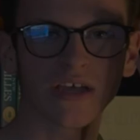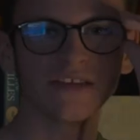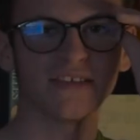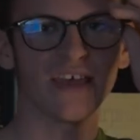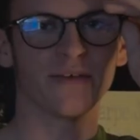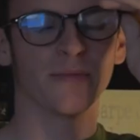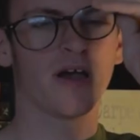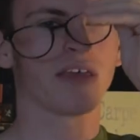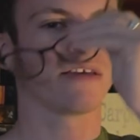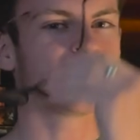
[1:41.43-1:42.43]
take
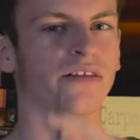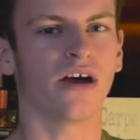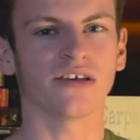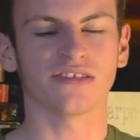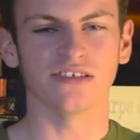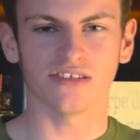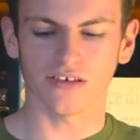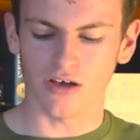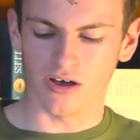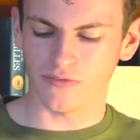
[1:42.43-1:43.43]
my glasses
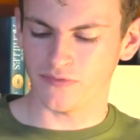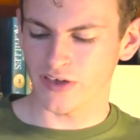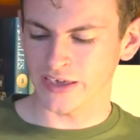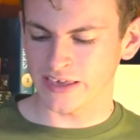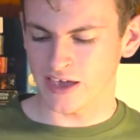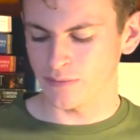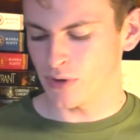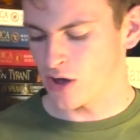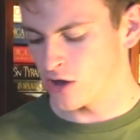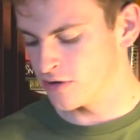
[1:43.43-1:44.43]
off again,
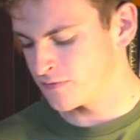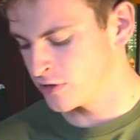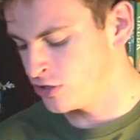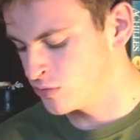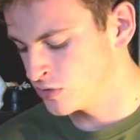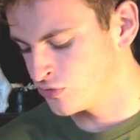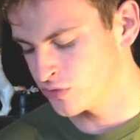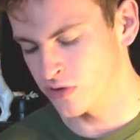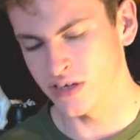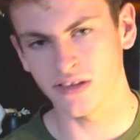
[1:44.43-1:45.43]
but hopefully you
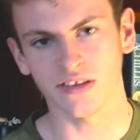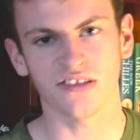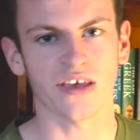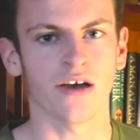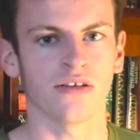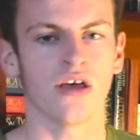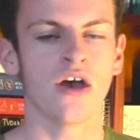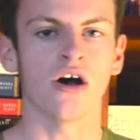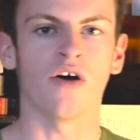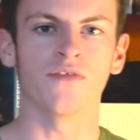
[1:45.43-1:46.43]
enjoyed the sound
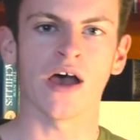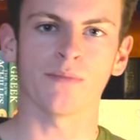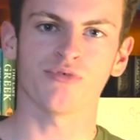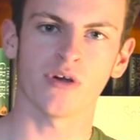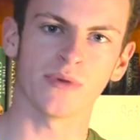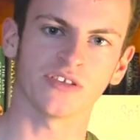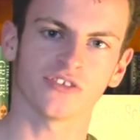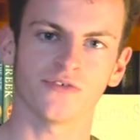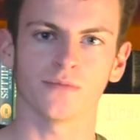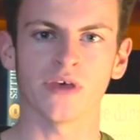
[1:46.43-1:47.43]
of that premise.
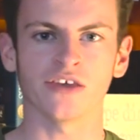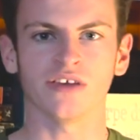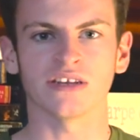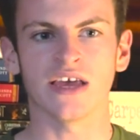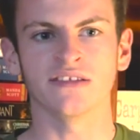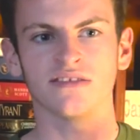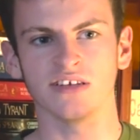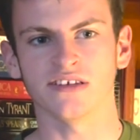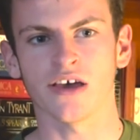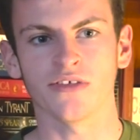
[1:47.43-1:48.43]
So from that you can
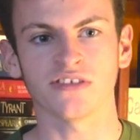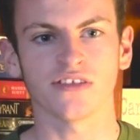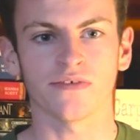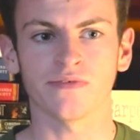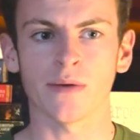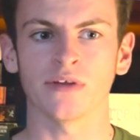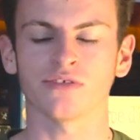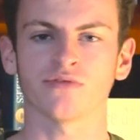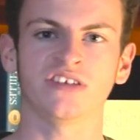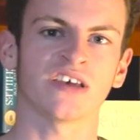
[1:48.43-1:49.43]
instantly tell this is a
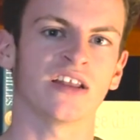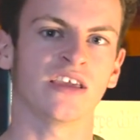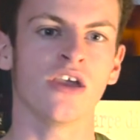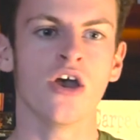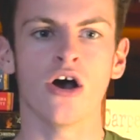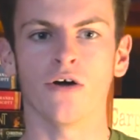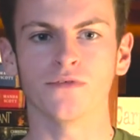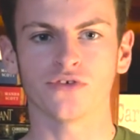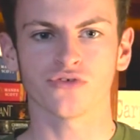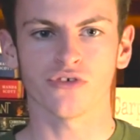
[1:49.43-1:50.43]
feminist retelling of
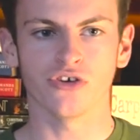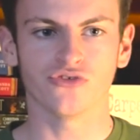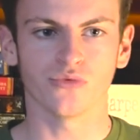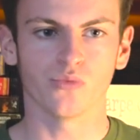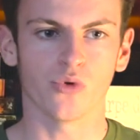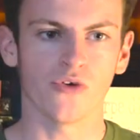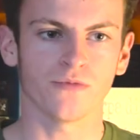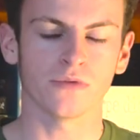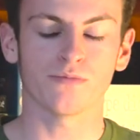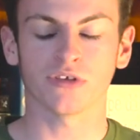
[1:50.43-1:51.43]
the Trojan War
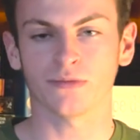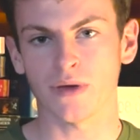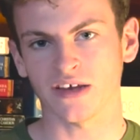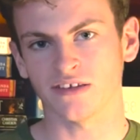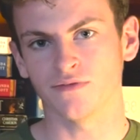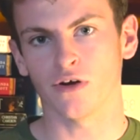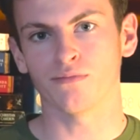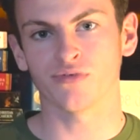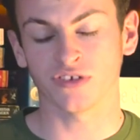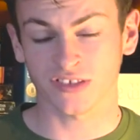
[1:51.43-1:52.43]
from the perspective
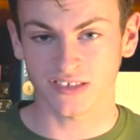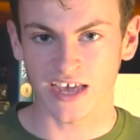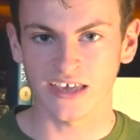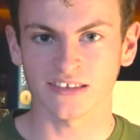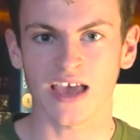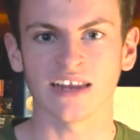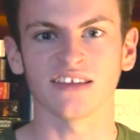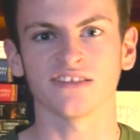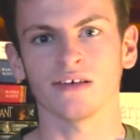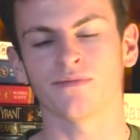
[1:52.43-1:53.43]
of Briseis, and
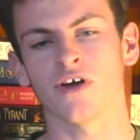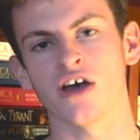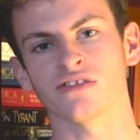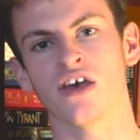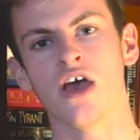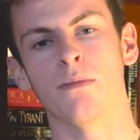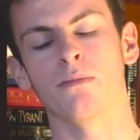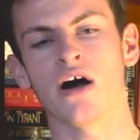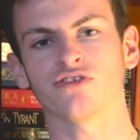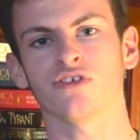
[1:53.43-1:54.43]
it subverts
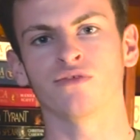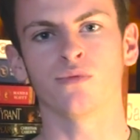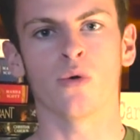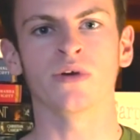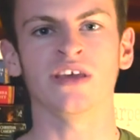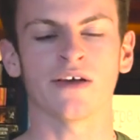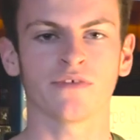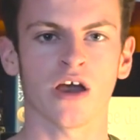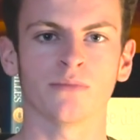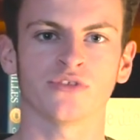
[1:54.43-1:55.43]
much of what we have
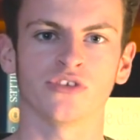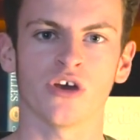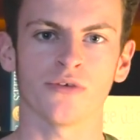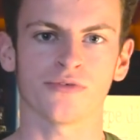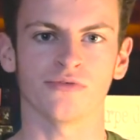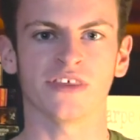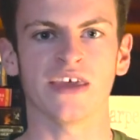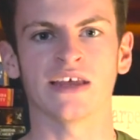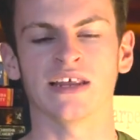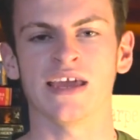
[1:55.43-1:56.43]
come to know through
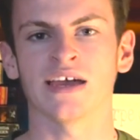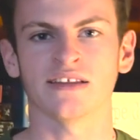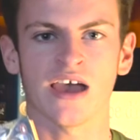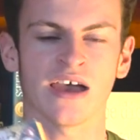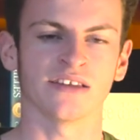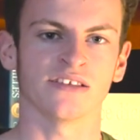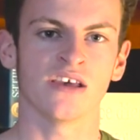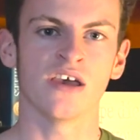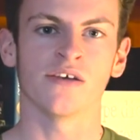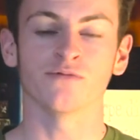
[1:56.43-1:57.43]
the Iliad and
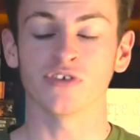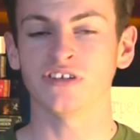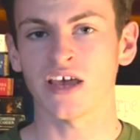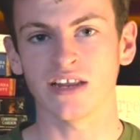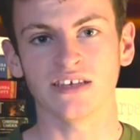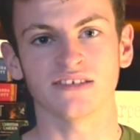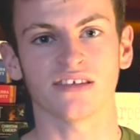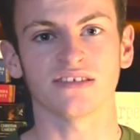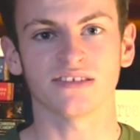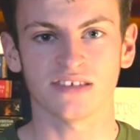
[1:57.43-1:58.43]

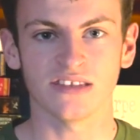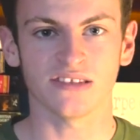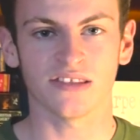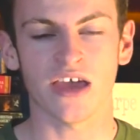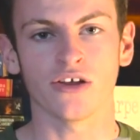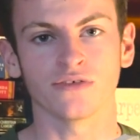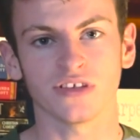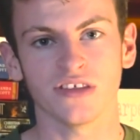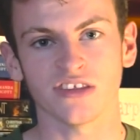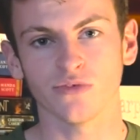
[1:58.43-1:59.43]
retellings since then.
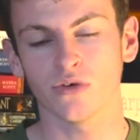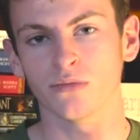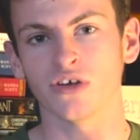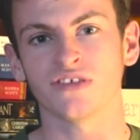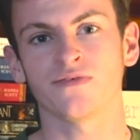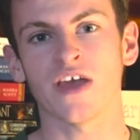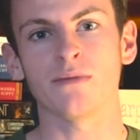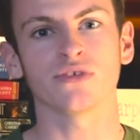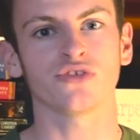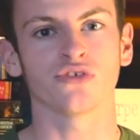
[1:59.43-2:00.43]
Obviously this is one of the most
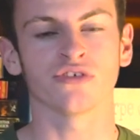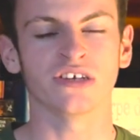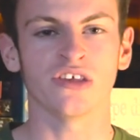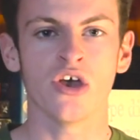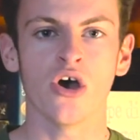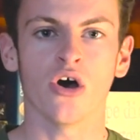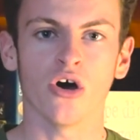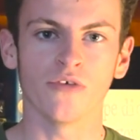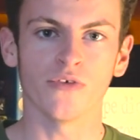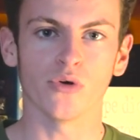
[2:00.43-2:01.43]
famous stories
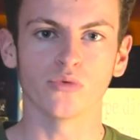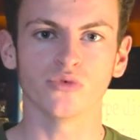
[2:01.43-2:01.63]
of all